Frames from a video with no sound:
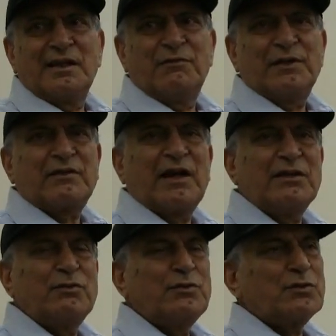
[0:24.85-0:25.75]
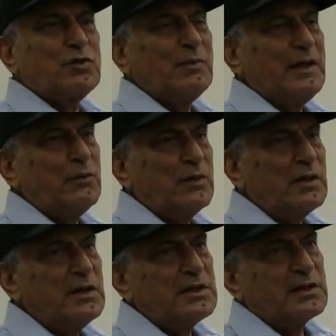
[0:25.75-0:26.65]
If we try to use too many
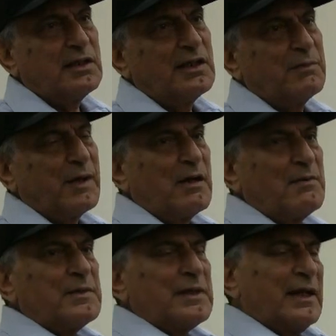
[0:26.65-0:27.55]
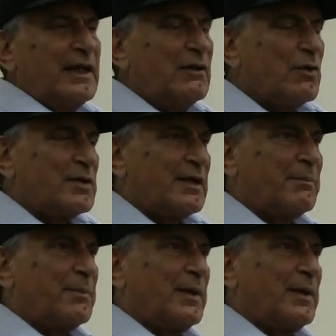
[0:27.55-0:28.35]
words, it becomes an ego trip